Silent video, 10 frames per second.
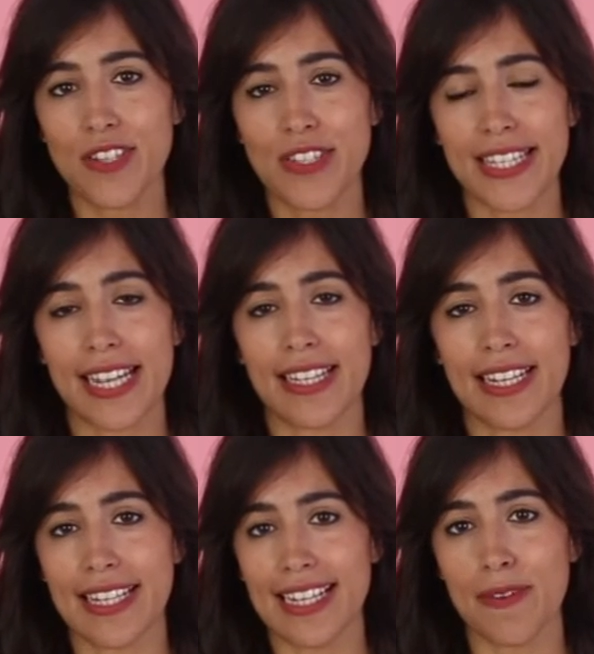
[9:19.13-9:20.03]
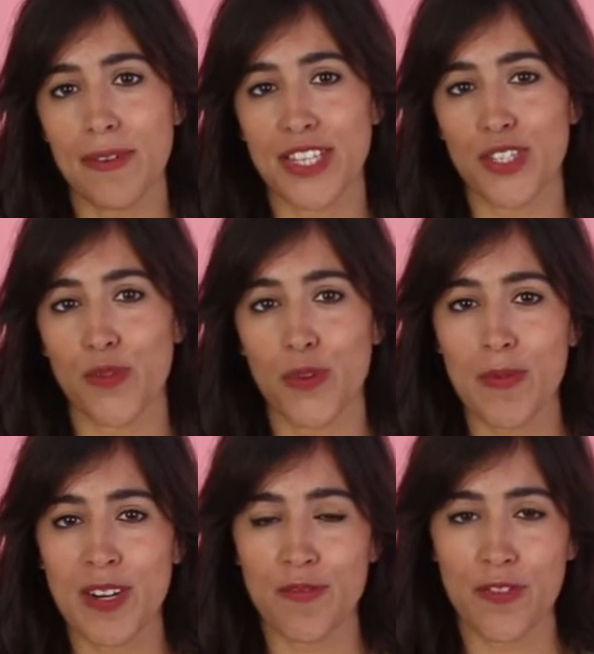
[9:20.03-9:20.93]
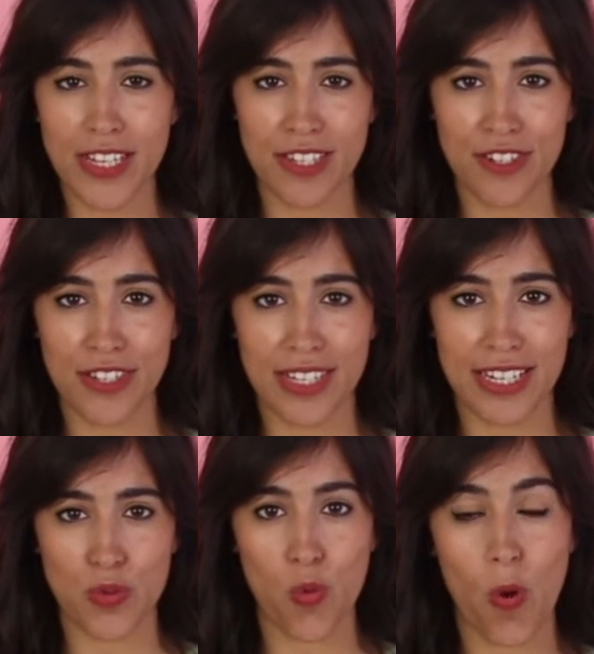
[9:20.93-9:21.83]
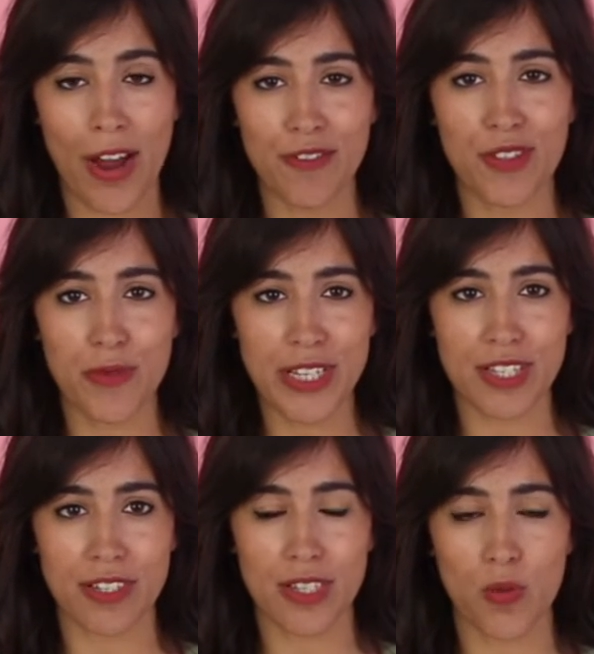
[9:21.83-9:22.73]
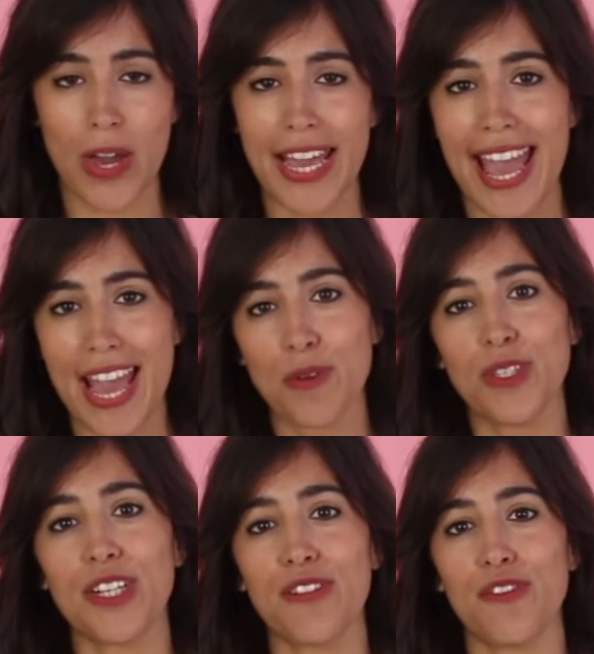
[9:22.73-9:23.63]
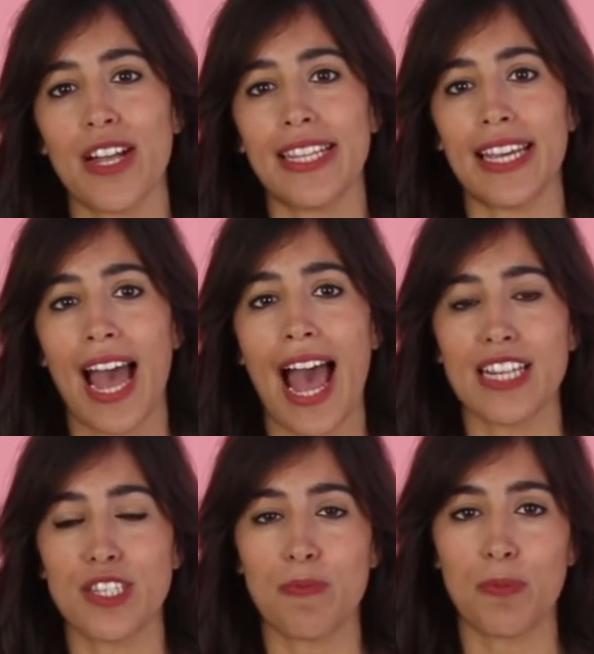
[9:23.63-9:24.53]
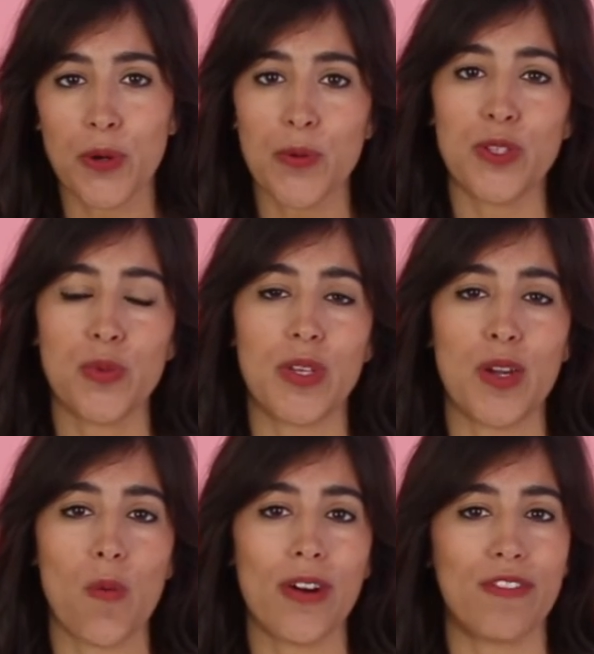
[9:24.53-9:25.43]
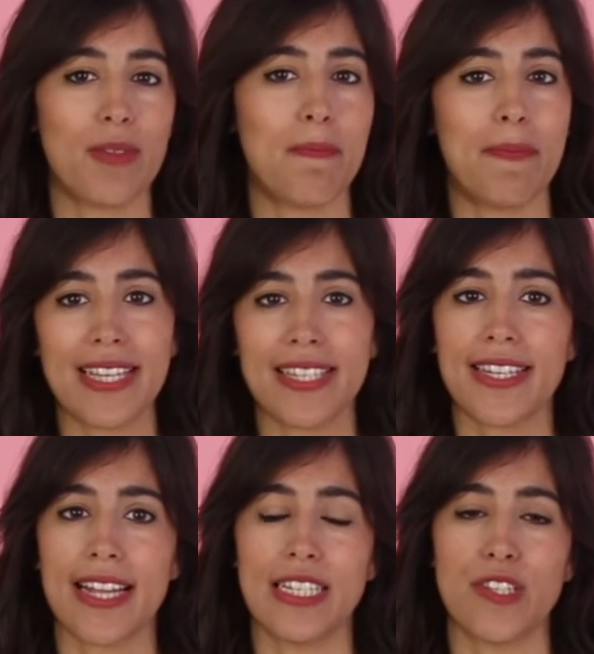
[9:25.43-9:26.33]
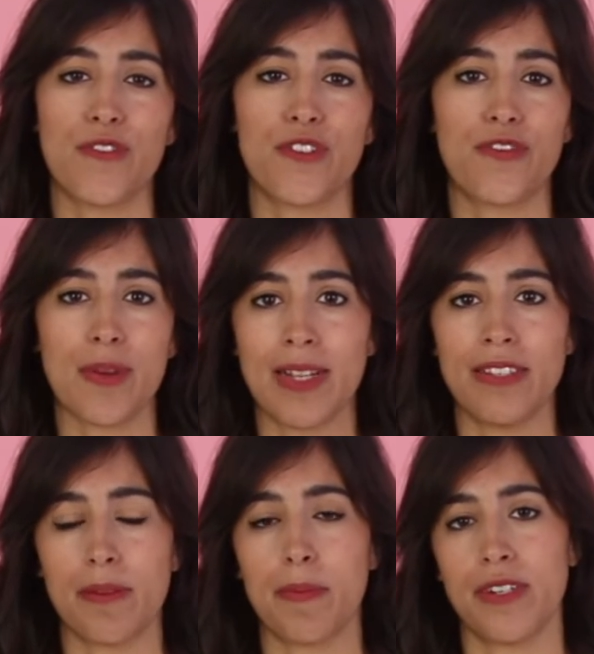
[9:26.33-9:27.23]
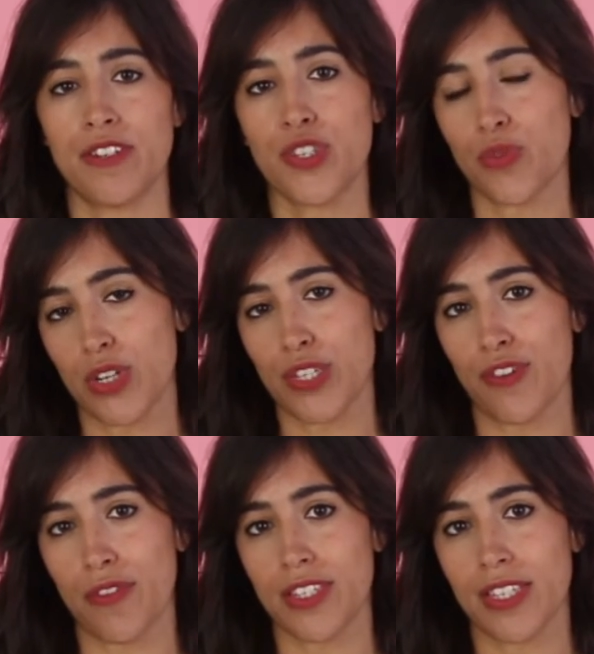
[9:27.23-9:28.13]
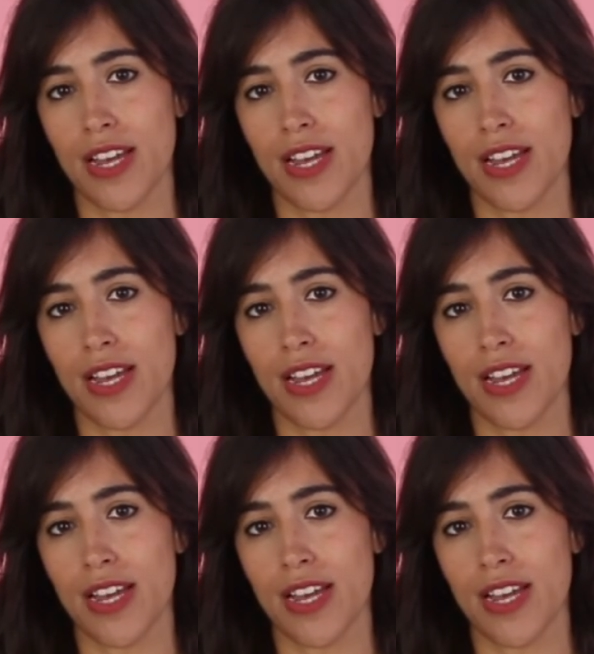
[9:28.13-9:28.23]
outstanding database of women investors is one of the reasons why equity crowdfunding has proven to be one of the best channels for female entrepreneurs to raise funds.